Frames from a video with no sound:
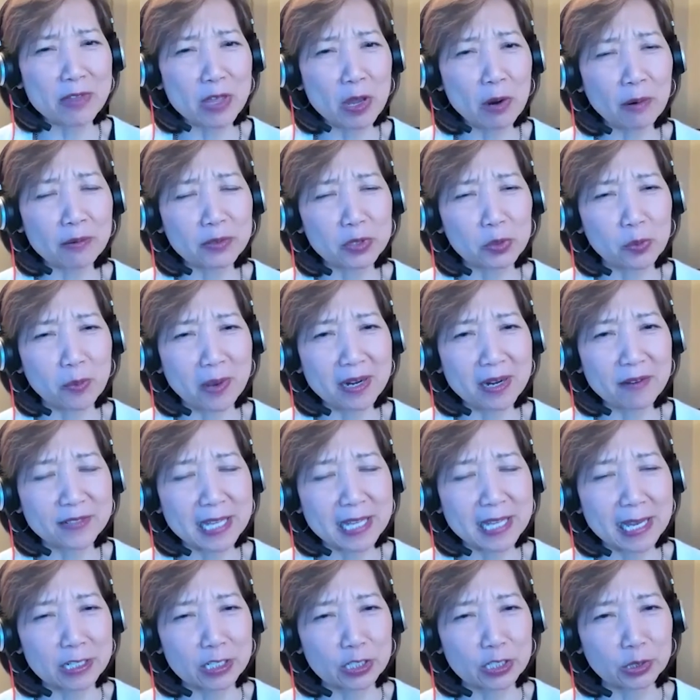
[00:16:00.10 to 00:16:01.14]
though I was one of
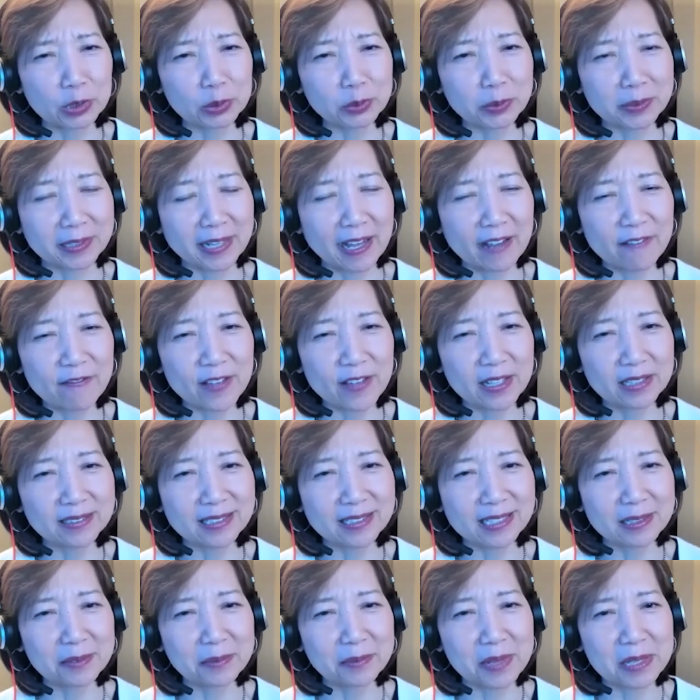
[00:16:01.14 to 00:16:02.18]
10 children. I felt
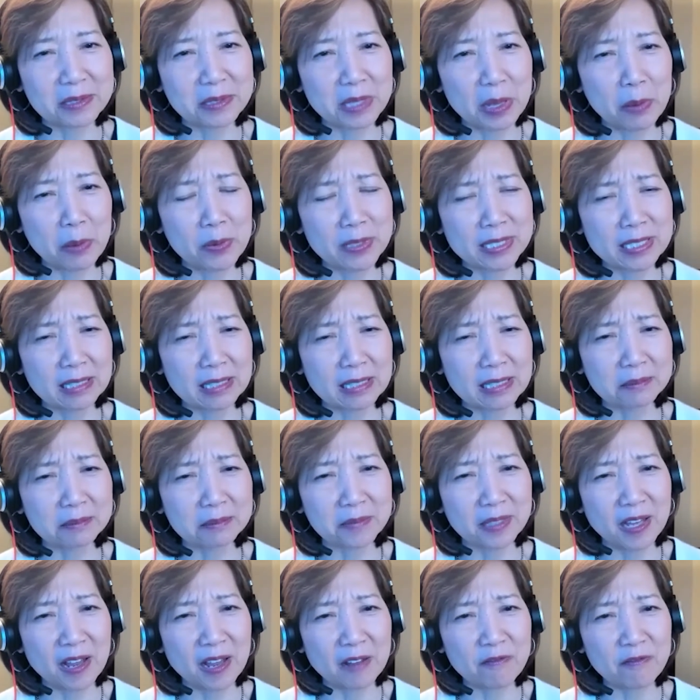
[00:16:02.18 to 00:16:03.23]

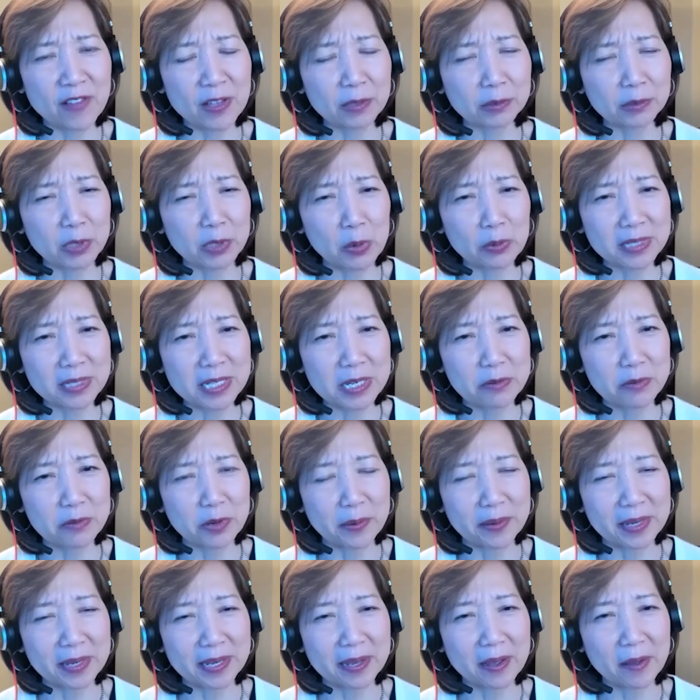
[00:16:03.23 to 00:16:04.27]
it felt lonely
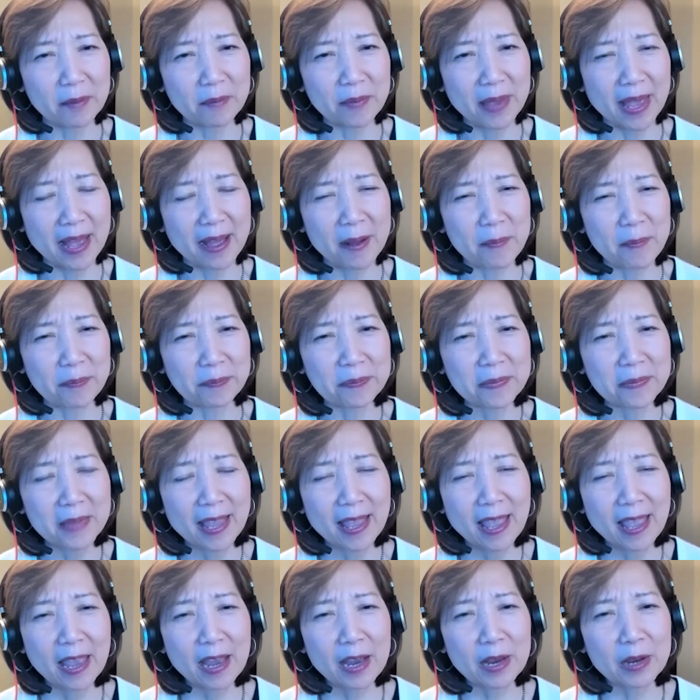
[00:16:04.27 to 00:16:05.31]
growing up.
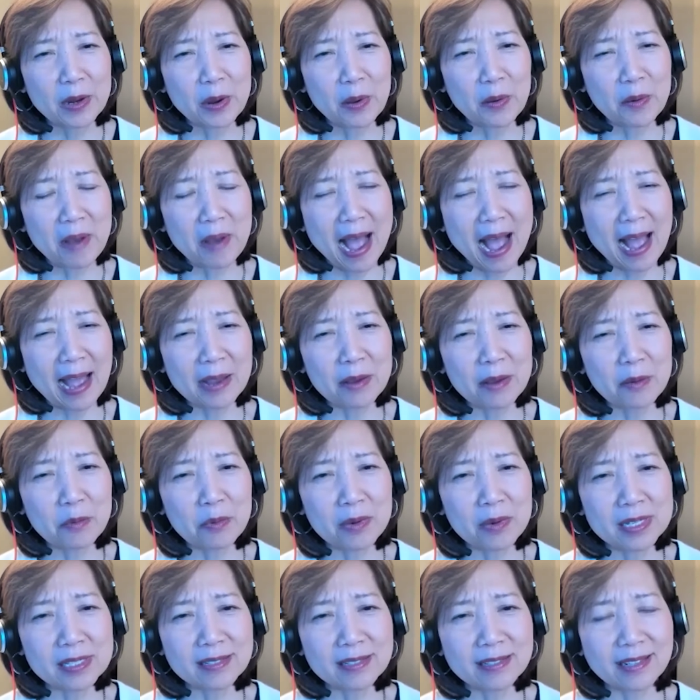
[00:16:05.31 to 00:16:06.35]
I
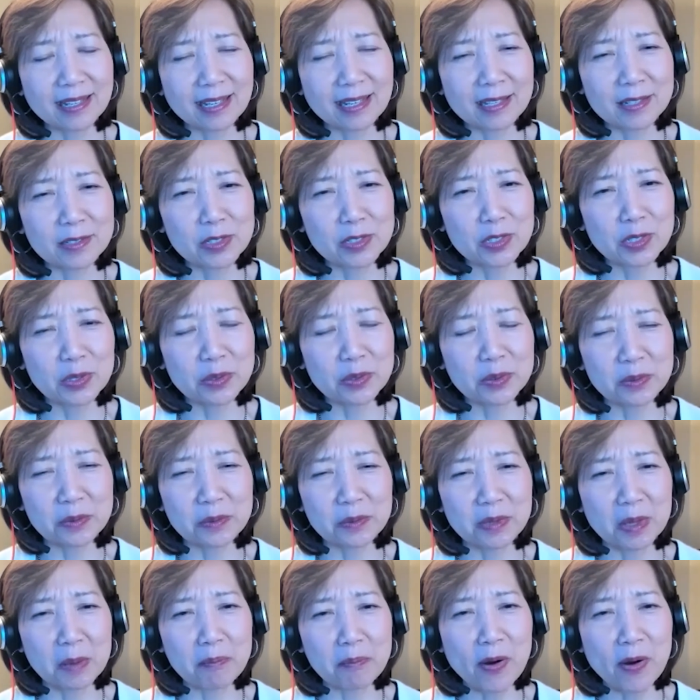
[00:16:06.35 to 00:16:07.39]
wasn't into
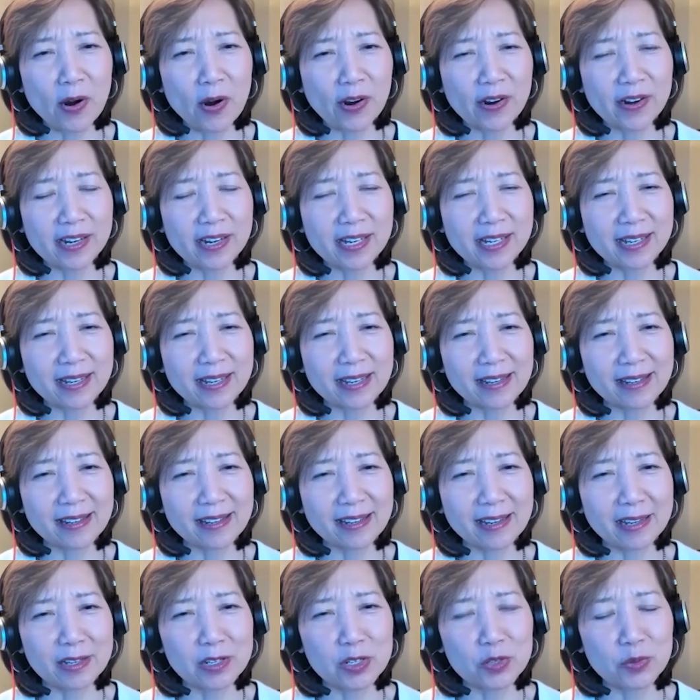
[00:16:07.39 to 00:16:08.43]
the
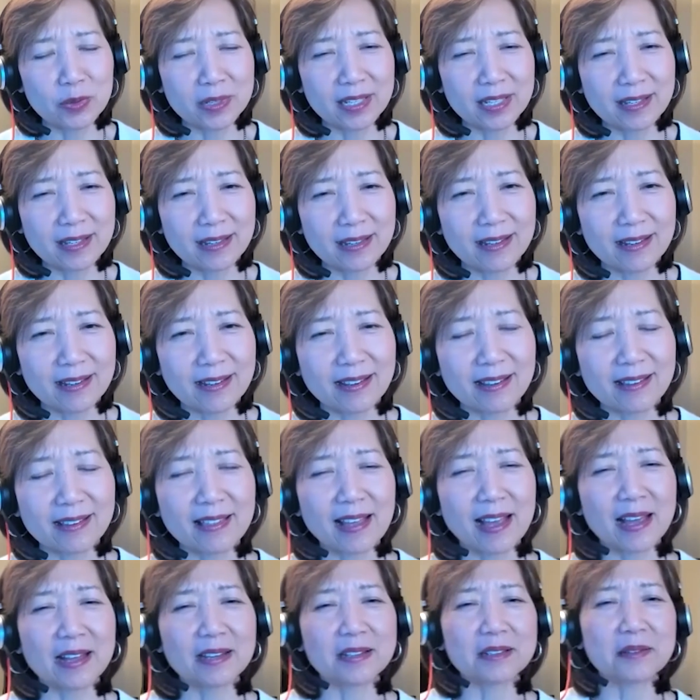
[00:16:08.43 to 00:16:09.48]
partying and drinking
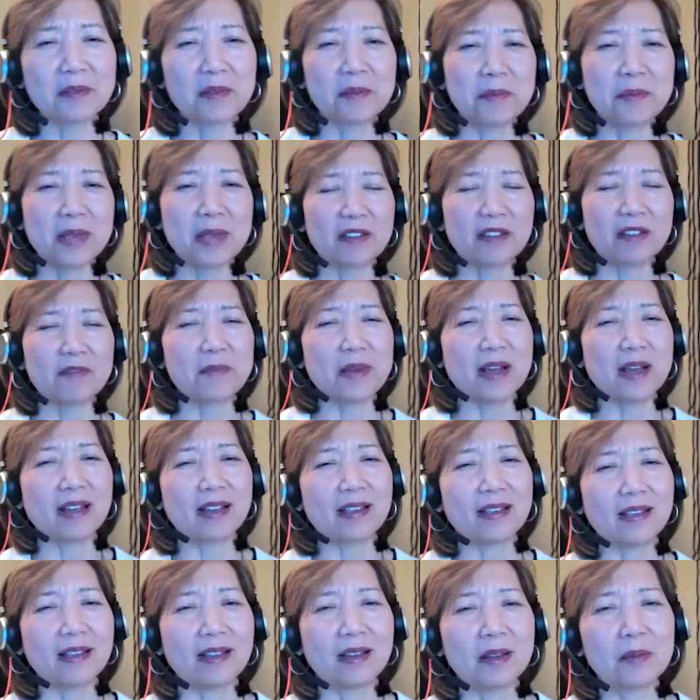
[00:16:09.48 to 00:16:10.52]
that many of
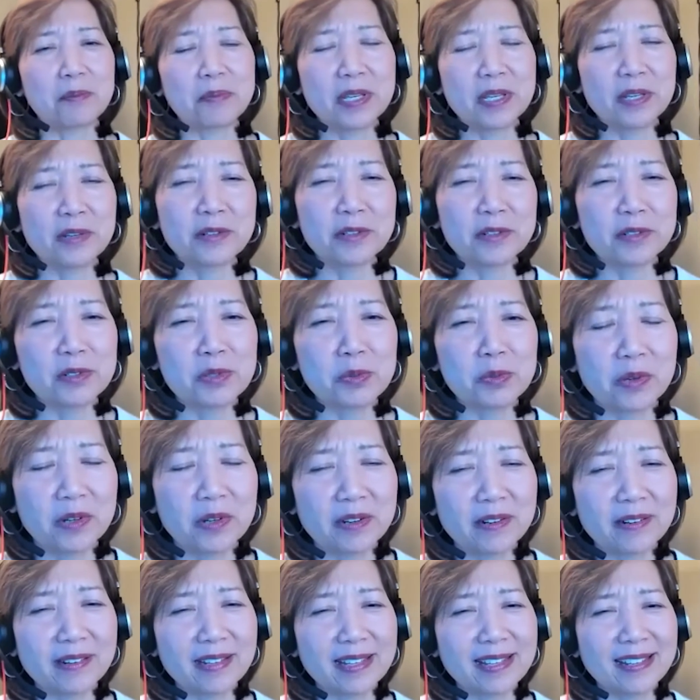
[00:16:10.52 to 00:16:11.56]
my peers
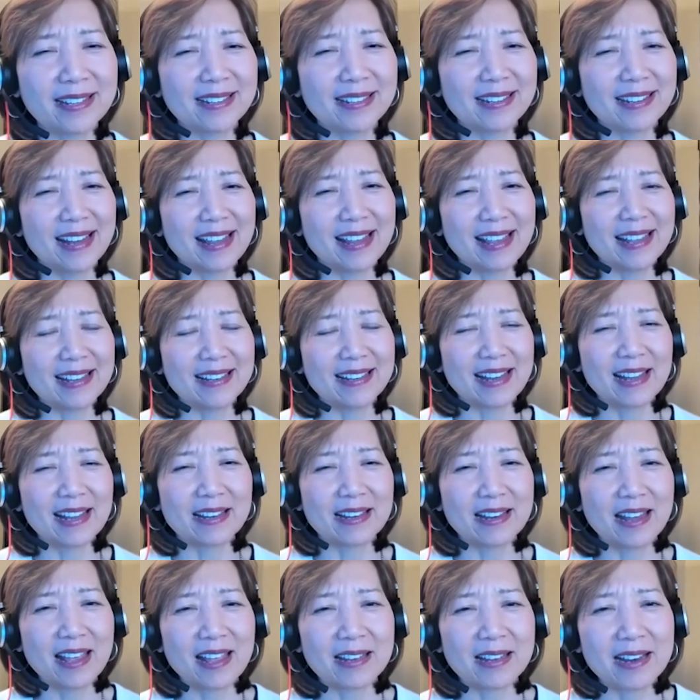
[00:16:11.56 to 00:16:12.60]
were
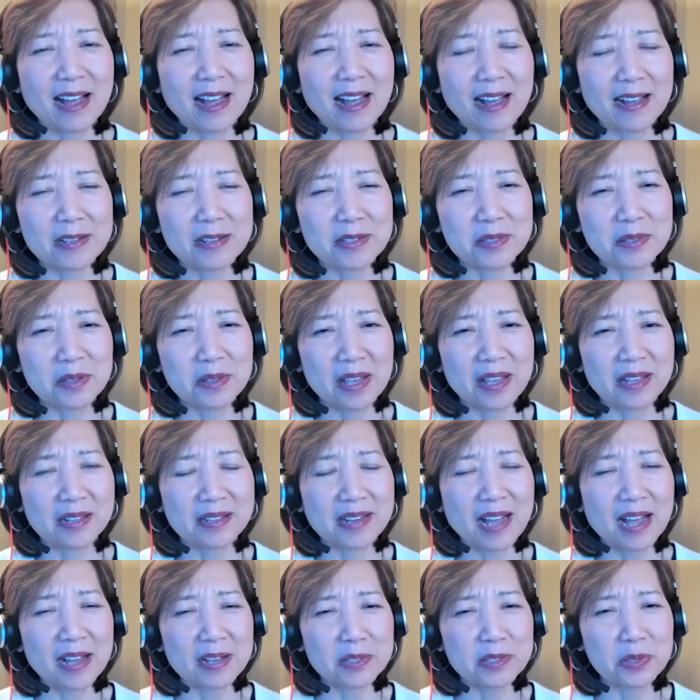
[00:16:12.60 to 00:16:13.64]
in
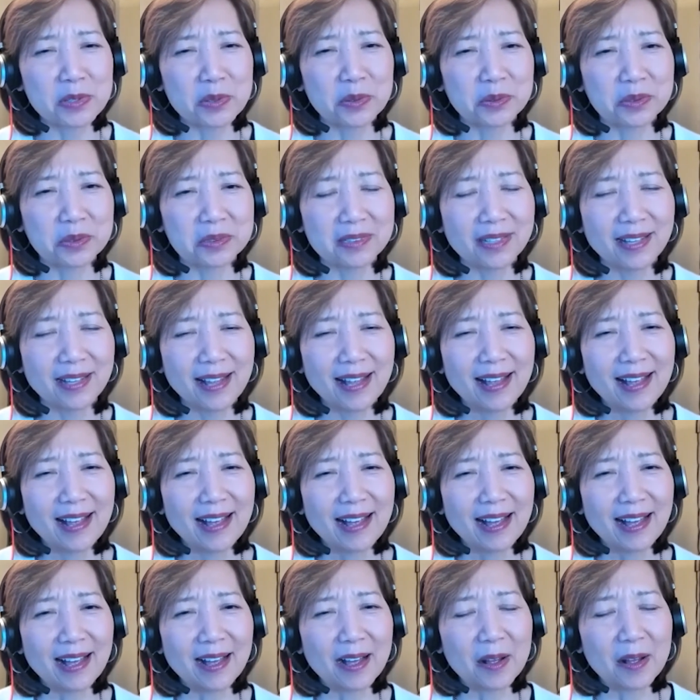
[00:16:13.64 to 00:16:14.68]
high school.
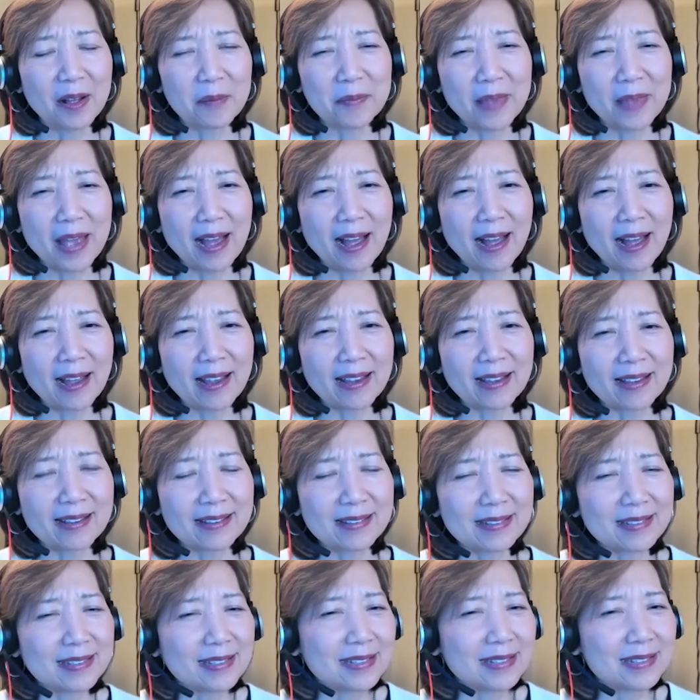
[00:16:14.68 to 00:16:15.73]

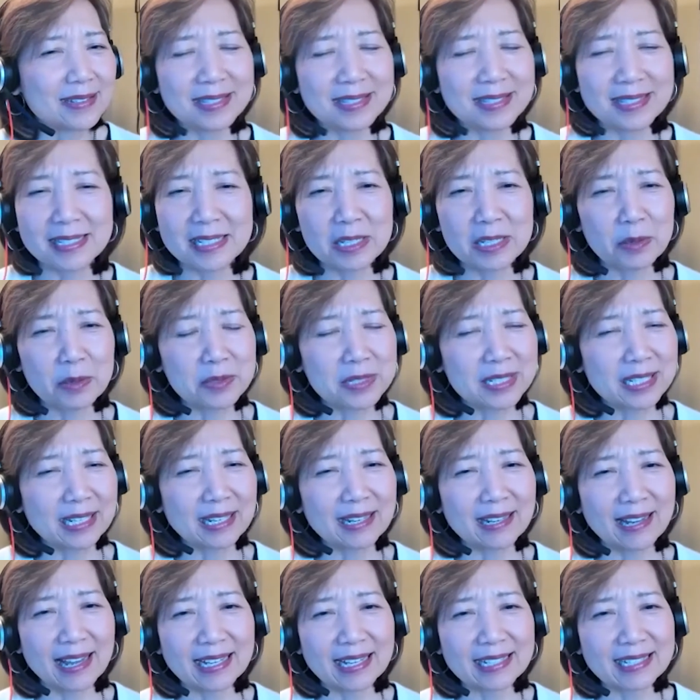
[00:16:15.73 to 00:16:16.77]
I
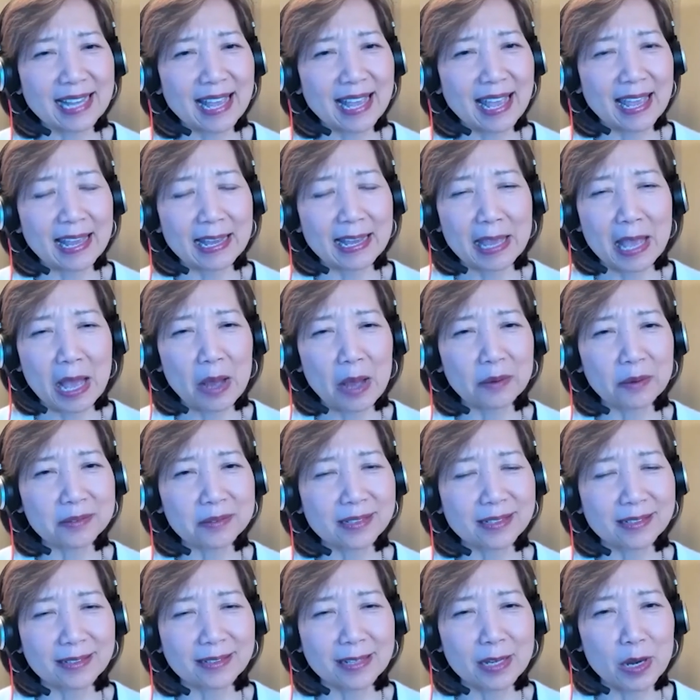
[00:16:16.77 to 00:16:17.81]
didn't like to hang
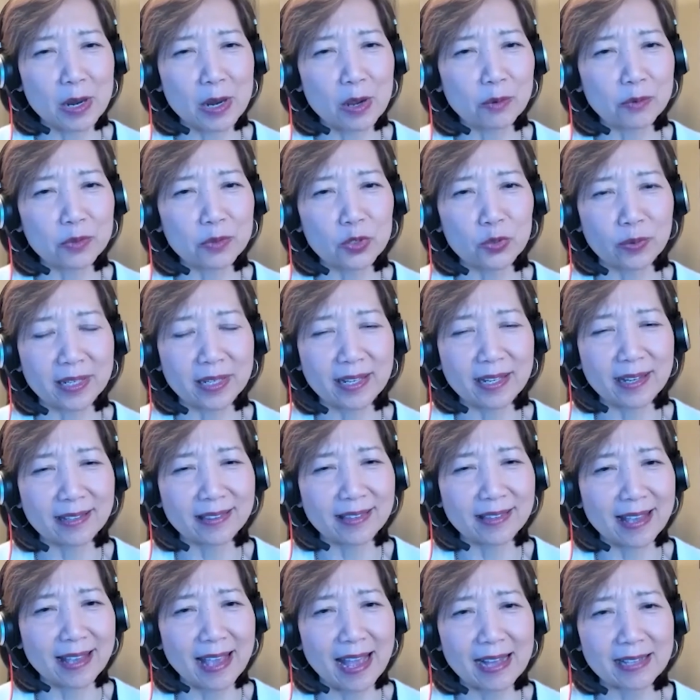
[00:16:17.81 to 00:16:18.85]
out and drink at
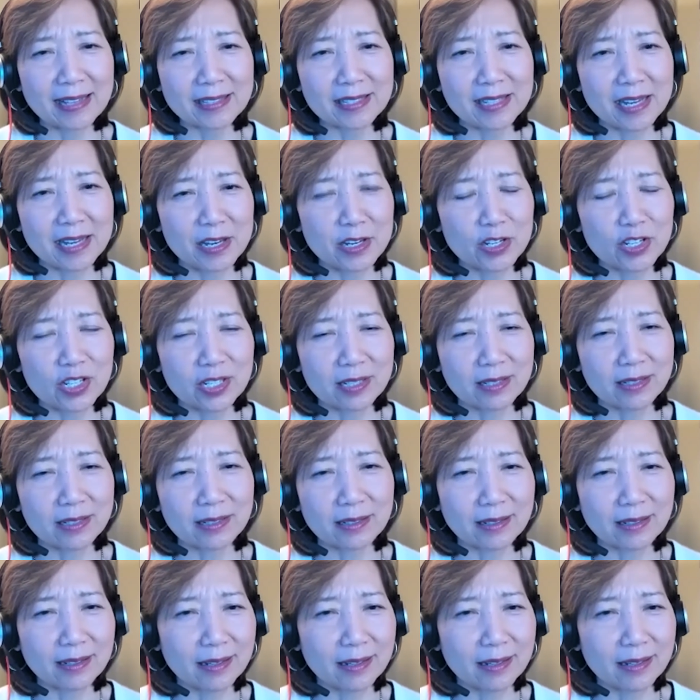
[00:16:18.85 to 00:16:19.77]
the gas station